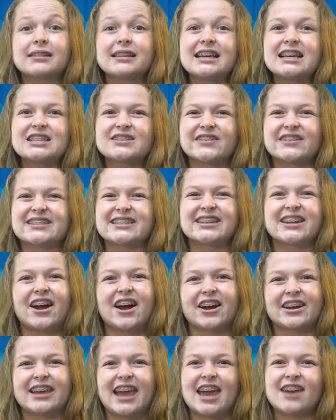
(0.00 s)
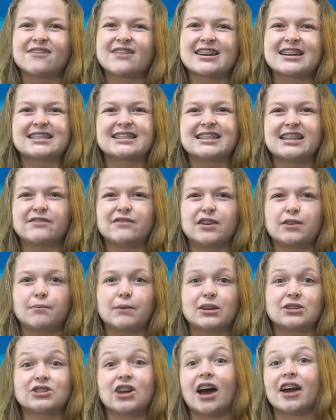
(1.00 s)
please visit our KVIKS TV
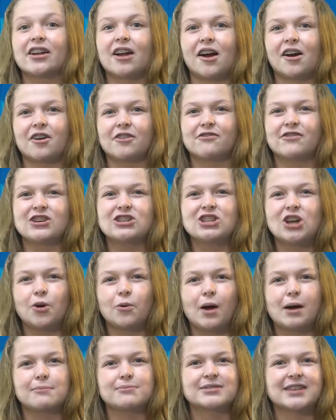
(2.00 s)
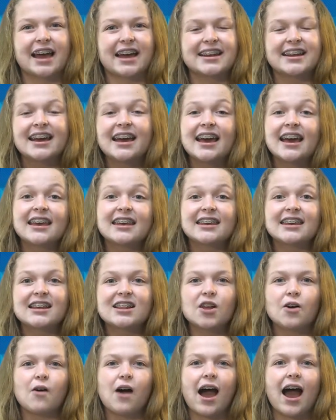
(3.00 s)
page on our official website,
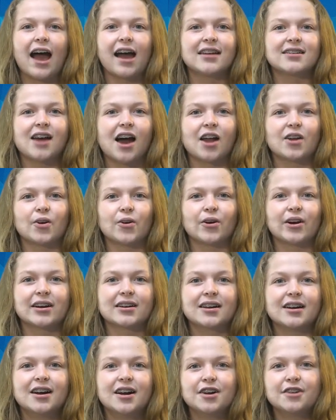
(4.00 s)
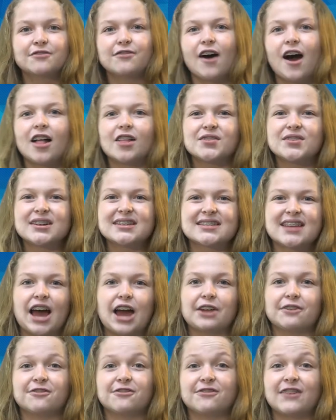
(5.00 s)
hilohigh.org. Follow us
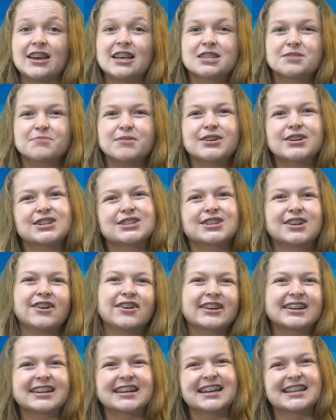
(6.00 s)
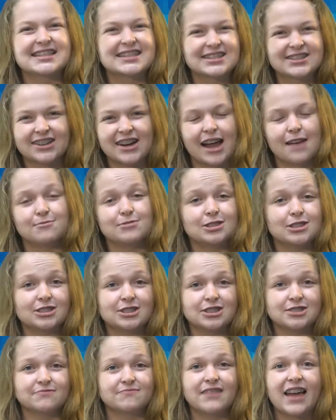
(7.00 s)
on Facebook, Twitter, Instagram, and
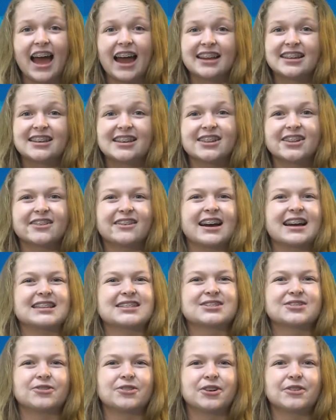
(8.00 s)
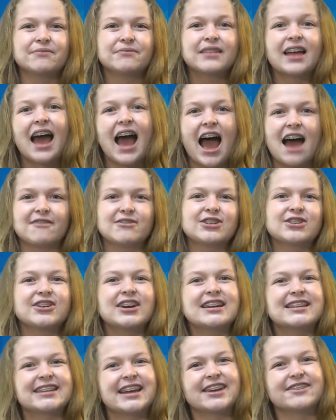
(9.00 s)
YouTube at Hilo High School. Have a
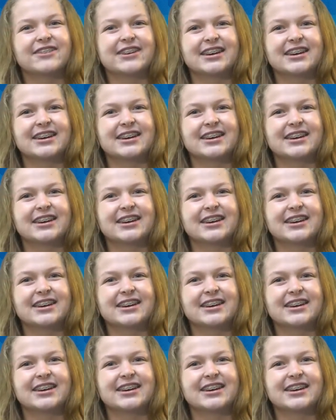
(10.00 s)
great day,